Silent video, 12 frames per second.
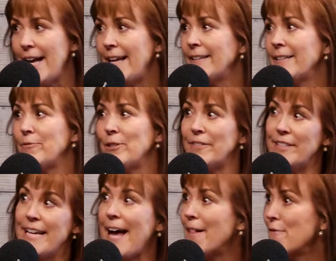and we lived
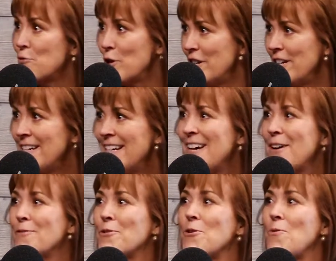in California
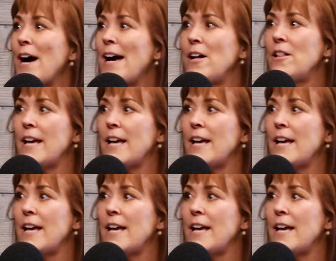for a while,